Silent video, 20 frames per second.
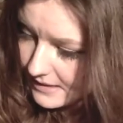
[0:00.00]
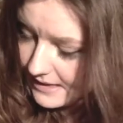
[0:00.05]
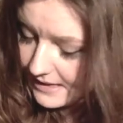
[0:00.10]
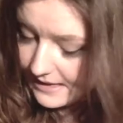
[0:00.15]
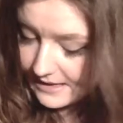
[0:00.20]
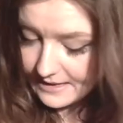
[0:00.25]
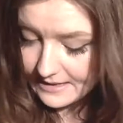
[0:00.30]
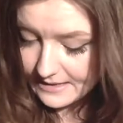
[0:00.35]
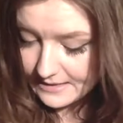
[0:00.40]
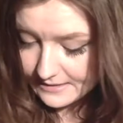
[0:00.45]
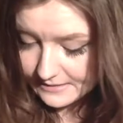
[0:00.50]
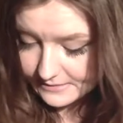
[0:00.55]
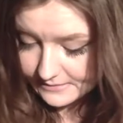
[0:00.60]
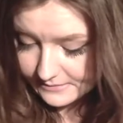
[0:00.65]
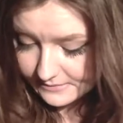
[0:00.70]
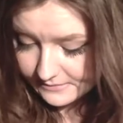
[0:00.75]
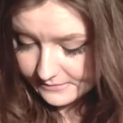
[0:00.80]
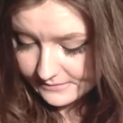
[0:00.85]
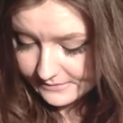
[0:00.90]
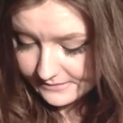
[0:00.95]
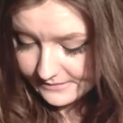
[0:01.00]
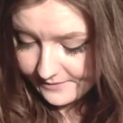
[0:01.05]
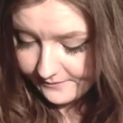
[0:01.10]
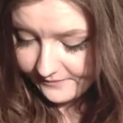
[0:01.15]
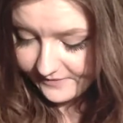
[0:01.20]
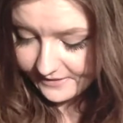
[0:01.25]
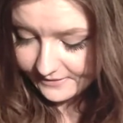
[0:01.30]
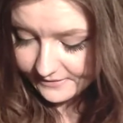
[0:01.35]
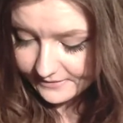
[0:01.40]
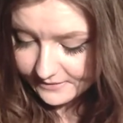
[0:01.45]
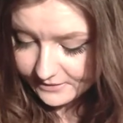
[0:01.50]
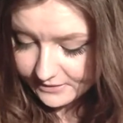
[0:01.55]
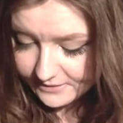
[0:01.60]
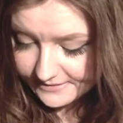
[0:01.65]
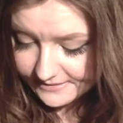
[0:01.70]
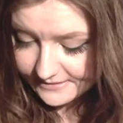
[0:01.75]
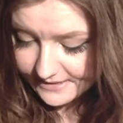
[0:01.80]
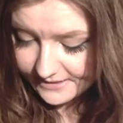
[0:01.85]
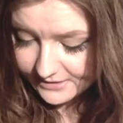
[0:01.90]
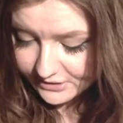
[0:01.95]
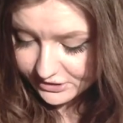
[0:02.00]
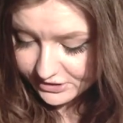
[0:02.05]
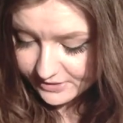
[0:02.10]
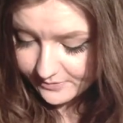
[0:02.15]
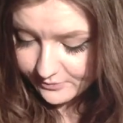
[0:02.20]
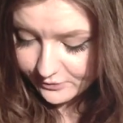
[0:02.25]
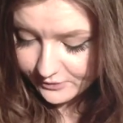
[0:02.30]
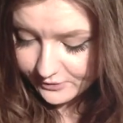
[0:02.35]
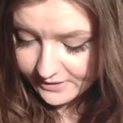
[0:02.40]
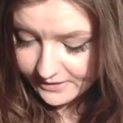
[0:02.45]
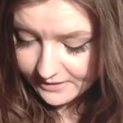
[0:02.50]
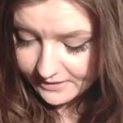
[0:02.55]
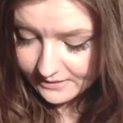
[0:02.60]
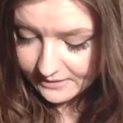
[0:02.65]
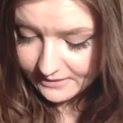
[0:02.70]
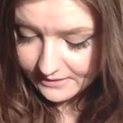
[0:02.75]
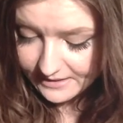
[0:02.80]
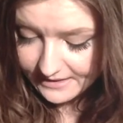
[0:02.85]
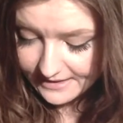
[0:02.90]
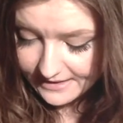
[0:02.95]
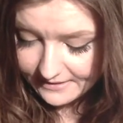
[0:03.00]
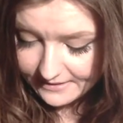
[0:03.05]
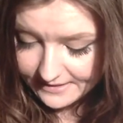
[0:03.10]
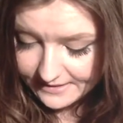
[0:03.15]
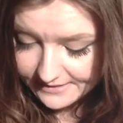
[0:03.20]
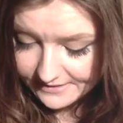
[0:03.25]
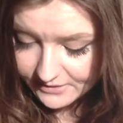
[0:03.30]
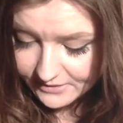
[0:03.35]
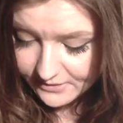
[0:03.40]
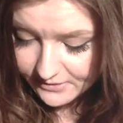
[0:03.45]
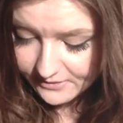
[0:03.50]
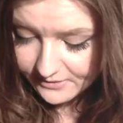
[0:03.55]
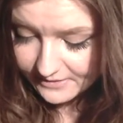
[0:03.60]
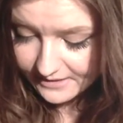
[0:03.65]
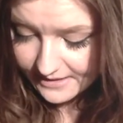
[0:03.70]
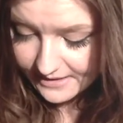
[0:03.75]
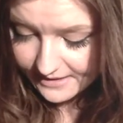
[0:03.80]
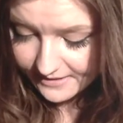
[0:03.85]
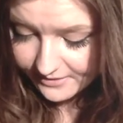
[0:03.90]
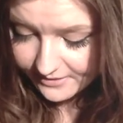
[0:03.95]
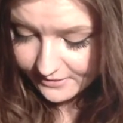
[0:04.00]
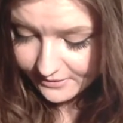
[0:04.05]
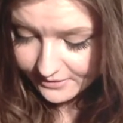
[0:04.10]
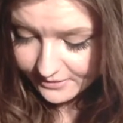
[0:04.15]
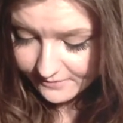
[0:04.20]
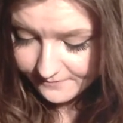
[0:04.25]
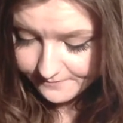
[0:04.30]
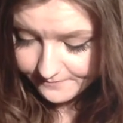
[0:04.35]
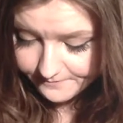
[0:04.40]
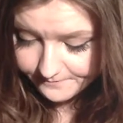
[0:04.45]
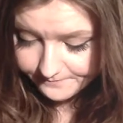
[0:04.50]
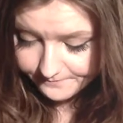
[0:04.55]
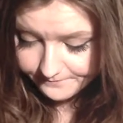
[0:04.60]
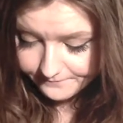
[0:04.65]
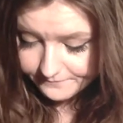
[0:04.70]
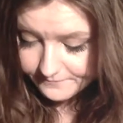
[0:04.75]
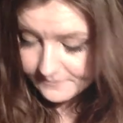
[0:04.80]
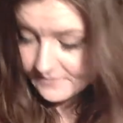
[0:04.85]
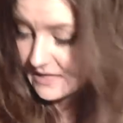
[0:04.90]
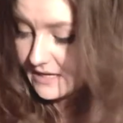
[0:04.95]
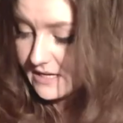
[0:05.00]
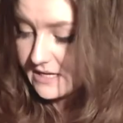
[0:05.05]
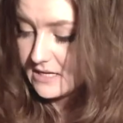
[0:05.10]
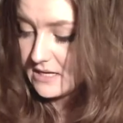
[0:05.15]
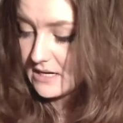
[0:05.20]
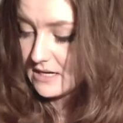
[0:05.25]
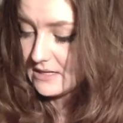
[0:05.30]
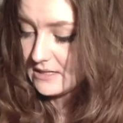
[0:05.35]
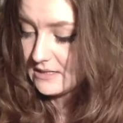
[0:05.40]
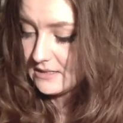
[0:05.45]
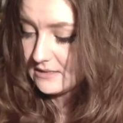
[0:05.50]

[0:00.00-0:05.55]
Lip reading: and something that looks like a shimmery highlight on the other. Yes.